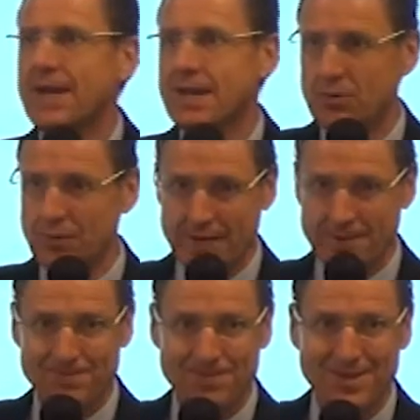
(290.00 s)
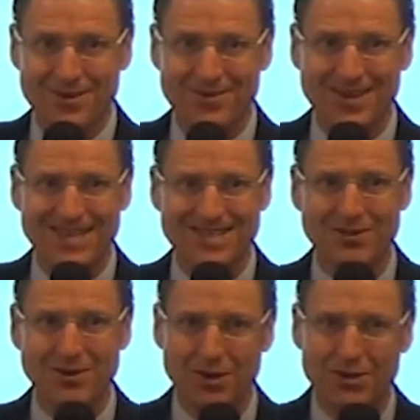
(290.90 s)
fake away, all right,
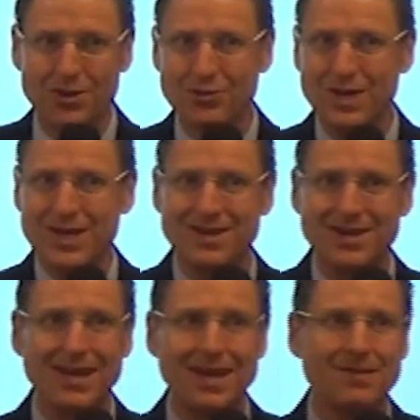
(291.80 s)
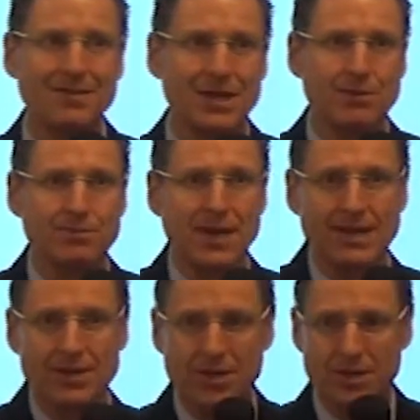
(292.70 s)
to lock you in, and then you
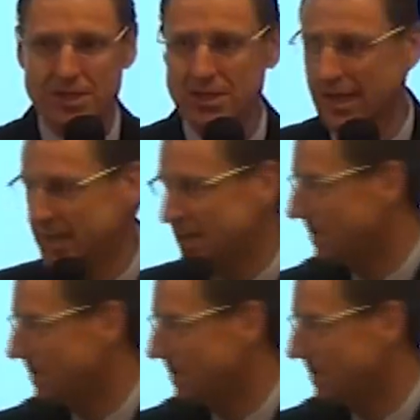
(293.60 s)
pay the costs